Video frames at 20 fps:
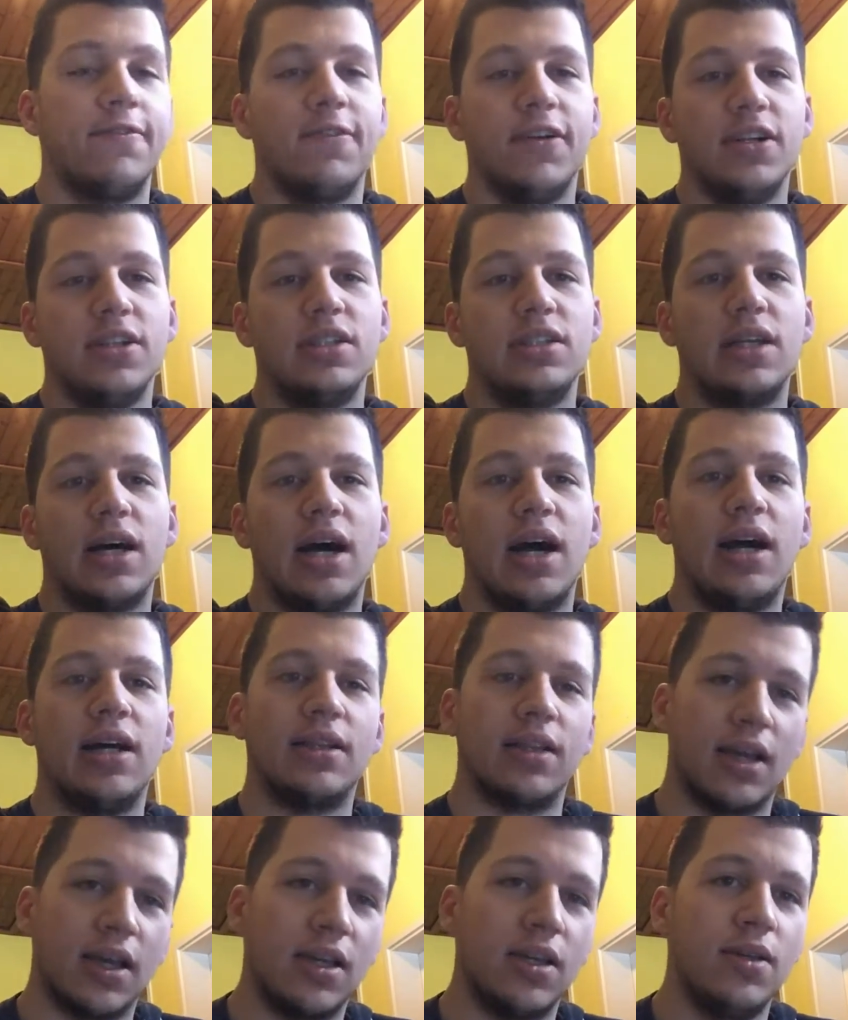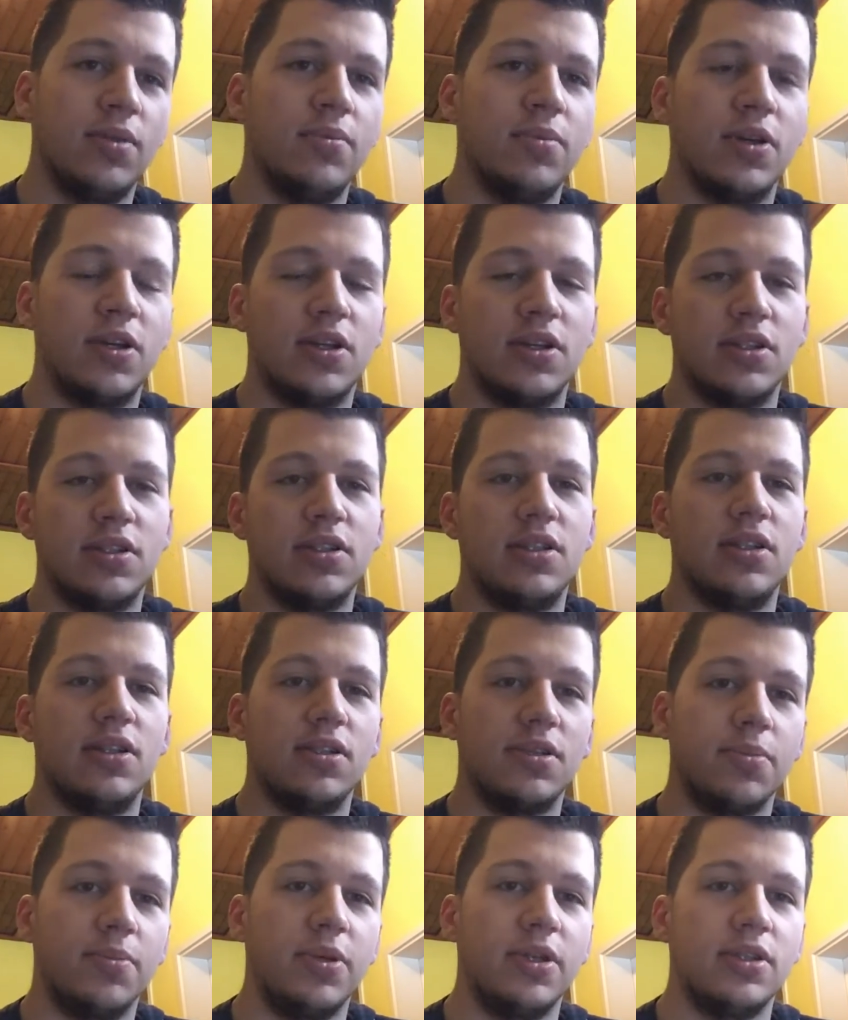first I like him because
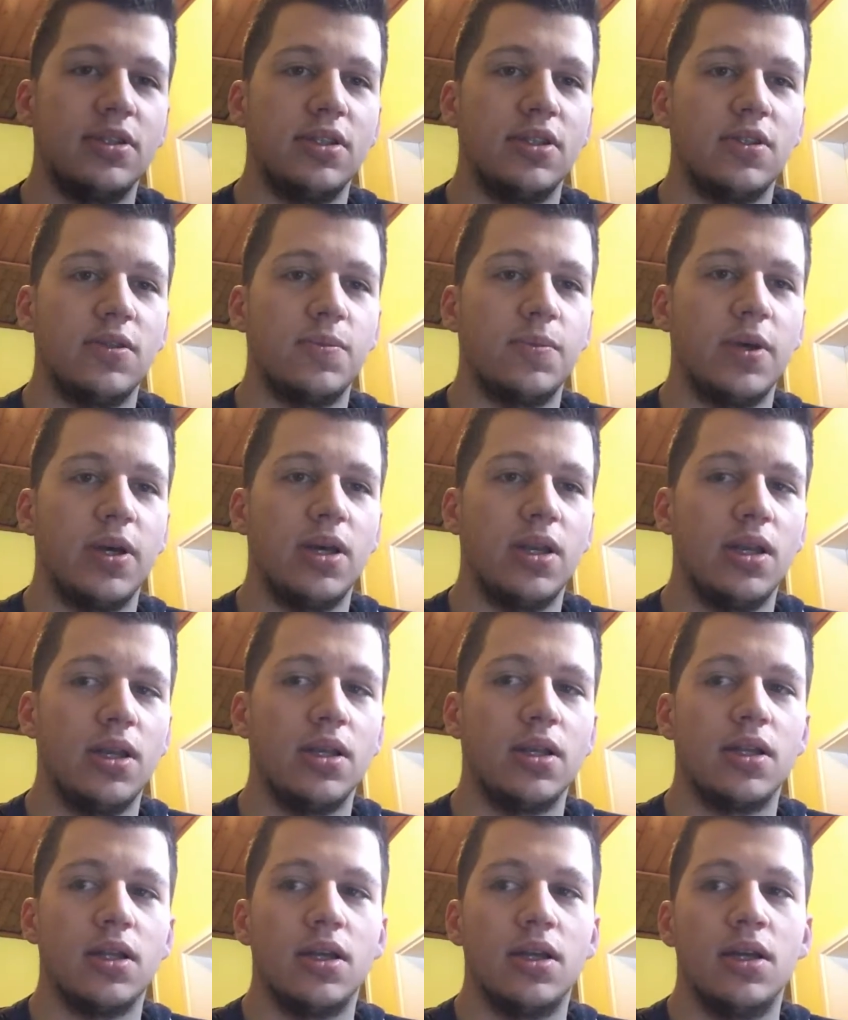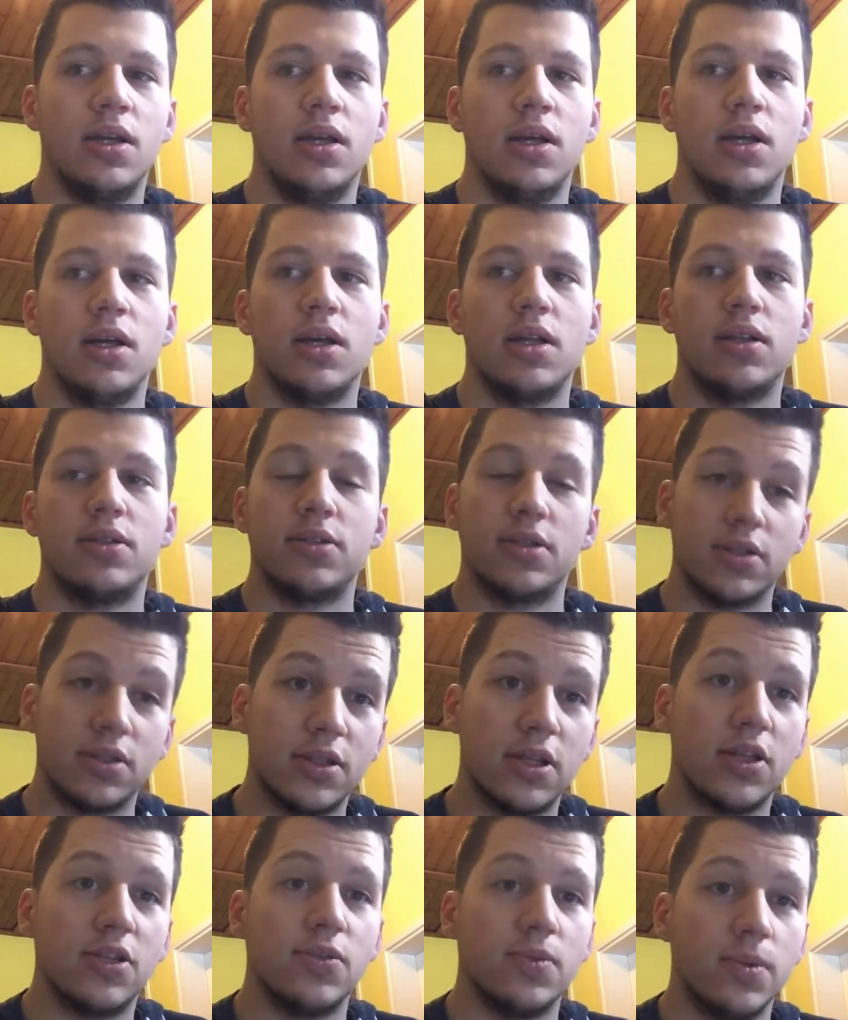he's a businessman and
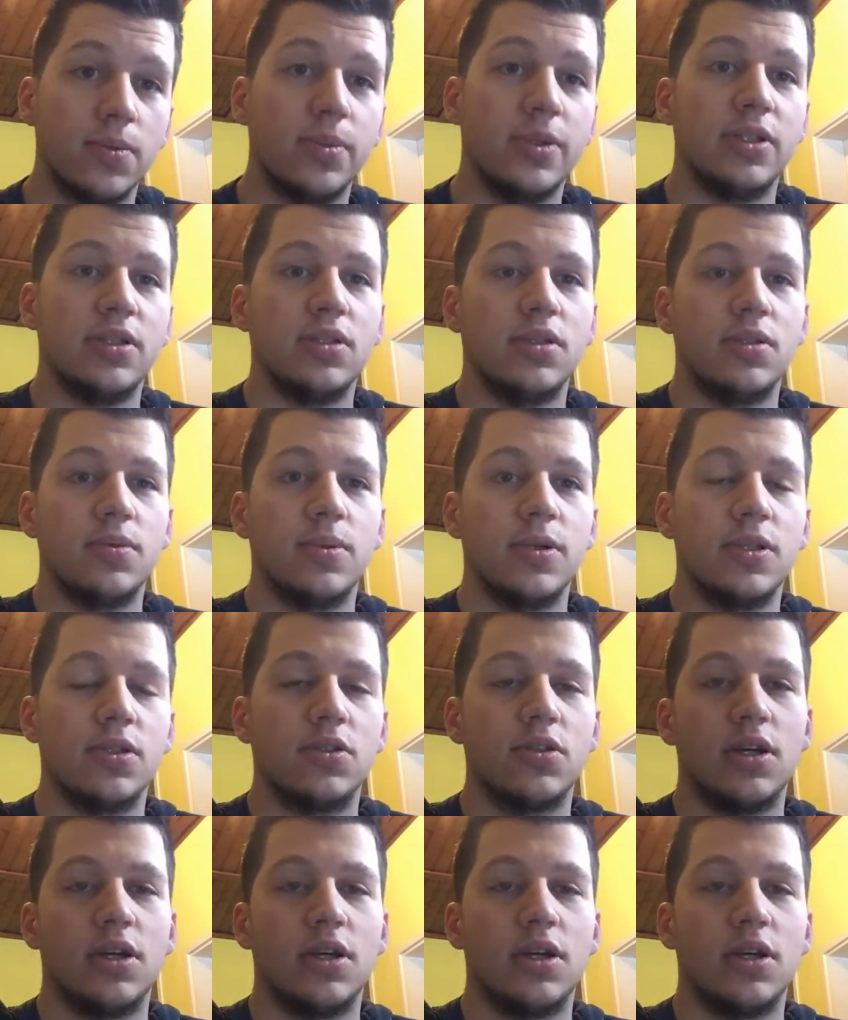successful businessman.